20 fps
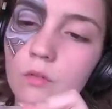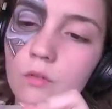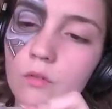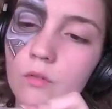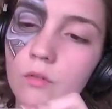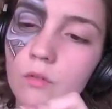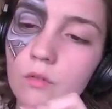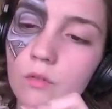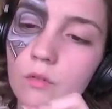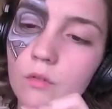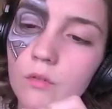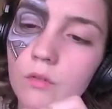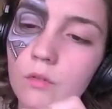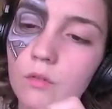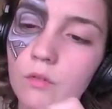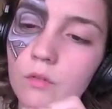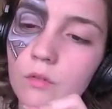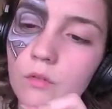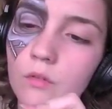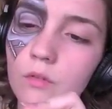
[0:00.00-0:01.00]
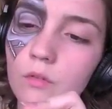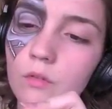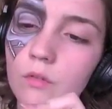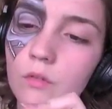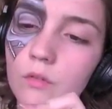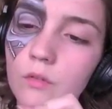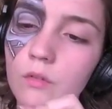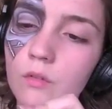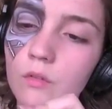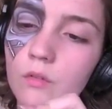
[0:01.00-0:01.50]
And now we're going to mix it
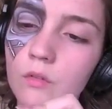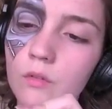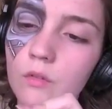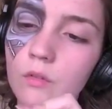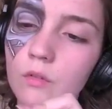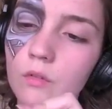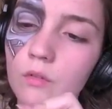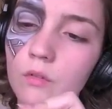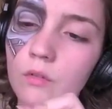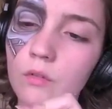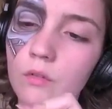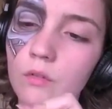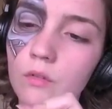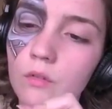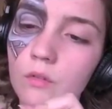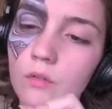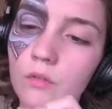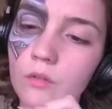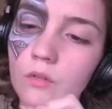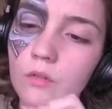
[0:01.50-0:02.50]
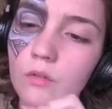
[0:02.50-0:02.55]
together. Now